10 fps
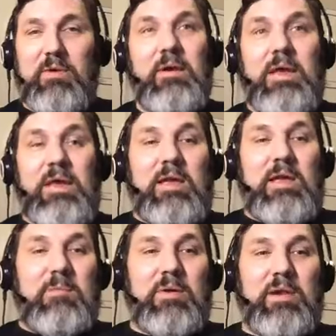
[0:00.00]
on here.
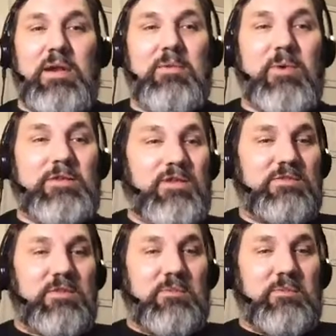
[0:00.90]
But anyways,
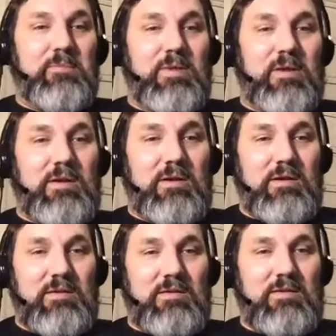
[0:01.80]
also,
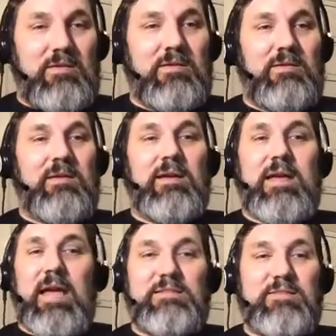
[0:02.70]
uh,
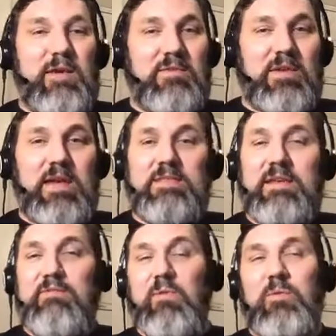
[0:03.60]
I still haven't got
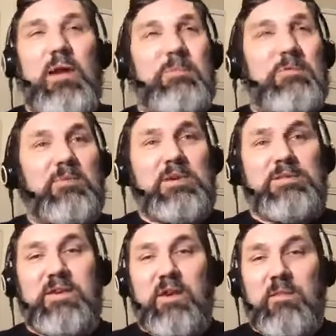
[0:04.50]
that Ford Raptor
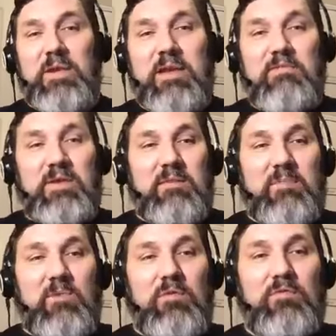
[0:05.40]
because the government haven't
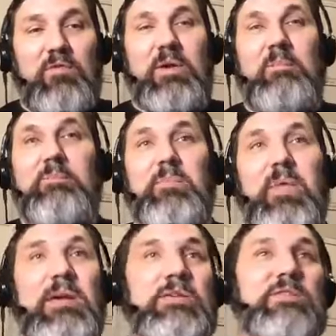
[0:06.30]
given me one free.
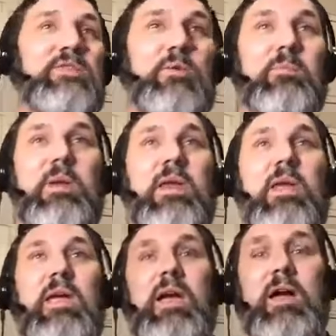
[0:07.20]
So
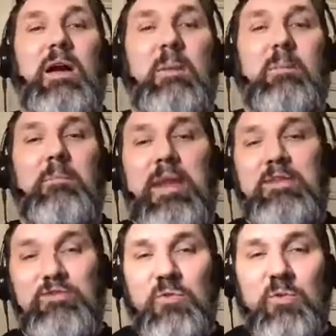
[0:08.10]
uh,
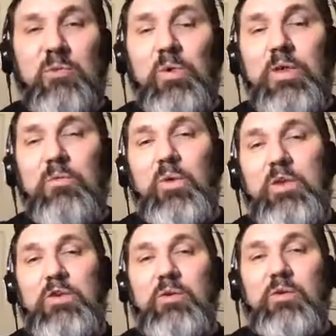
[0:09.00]
make sure when
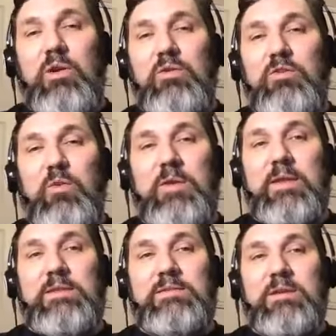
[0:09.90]
when you're
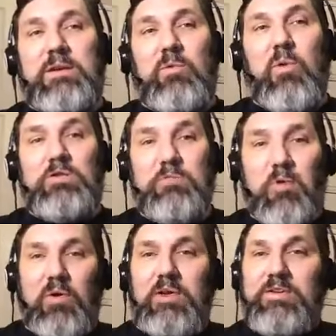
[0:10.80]
doing these uh,
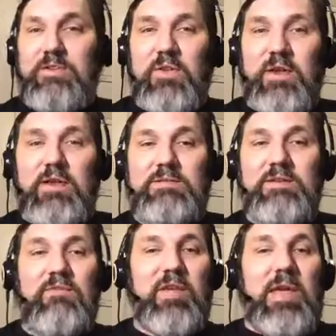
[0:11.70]
watch parties and all that kind of
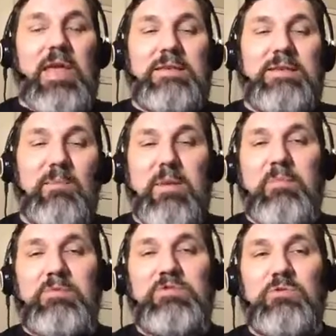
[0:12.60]
stuff tell
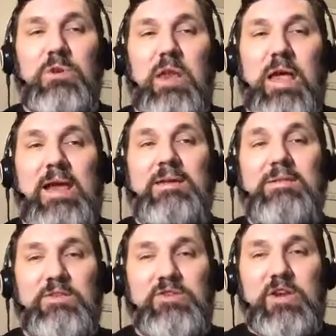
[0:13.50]
people to
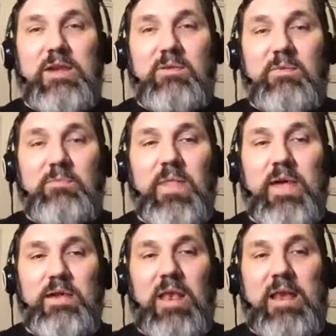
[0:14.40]
like the channel,
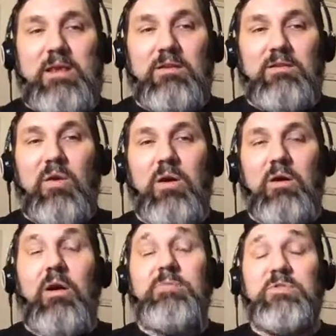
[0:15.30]
like like
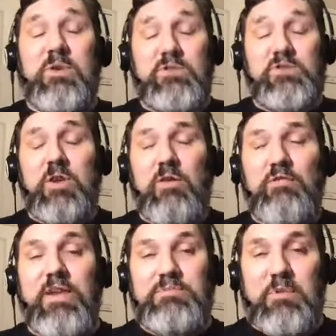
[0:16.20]
our I'm sorry, the channel,
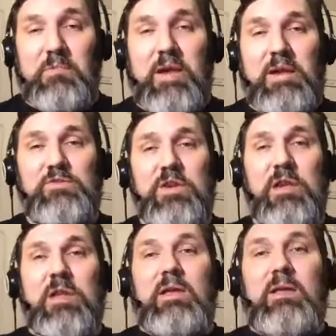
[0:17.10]
our Facebook page,
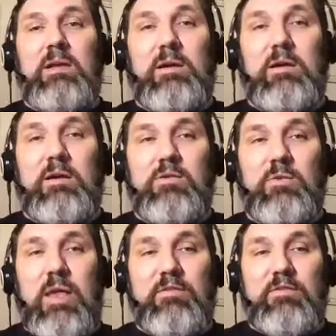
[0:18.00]
uh,
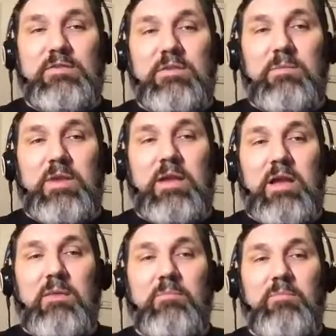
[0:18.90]
New Life Assembly of
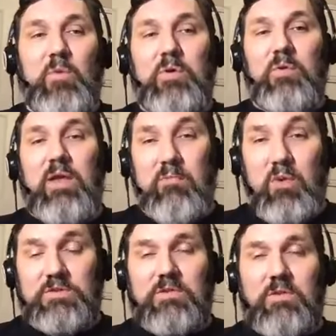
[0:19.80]
God or New Life
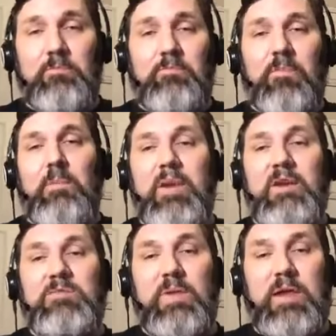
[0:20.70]
Marksville,
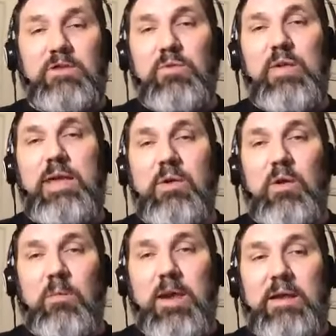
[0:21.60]
because when they do that,
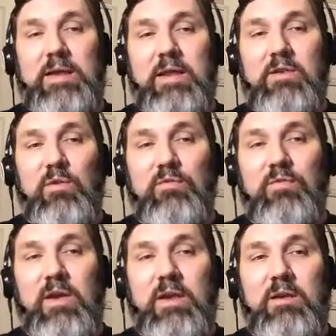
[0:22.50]
they automatically get
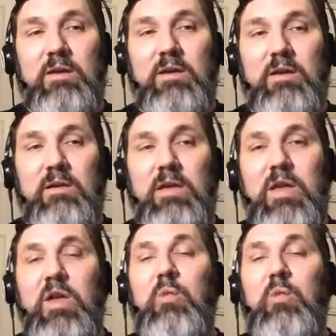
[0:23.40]
notified uh,